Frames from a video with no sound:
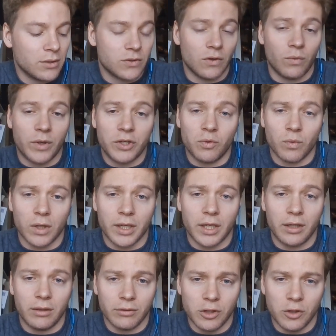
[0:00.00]
So when you work
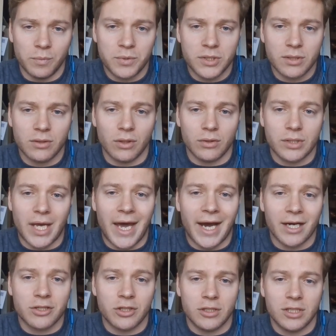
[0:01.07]
in groups, those
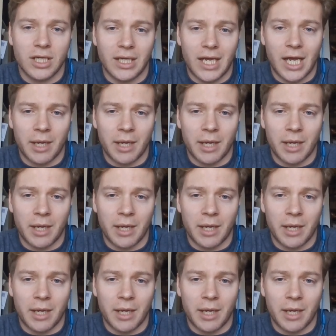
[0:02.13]
actions get